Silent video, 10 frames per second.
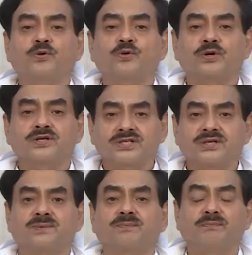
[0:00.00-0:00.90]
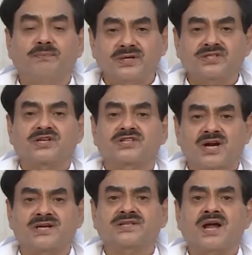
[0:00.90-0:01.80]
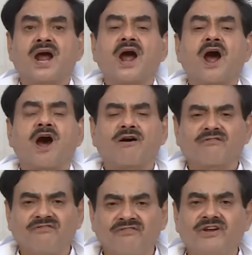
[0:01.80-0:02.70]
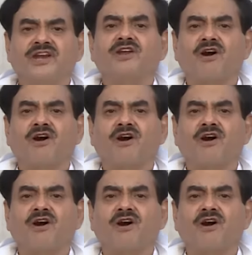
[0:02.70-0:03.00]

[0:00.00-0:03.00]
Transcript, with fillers: to receive mixed results or very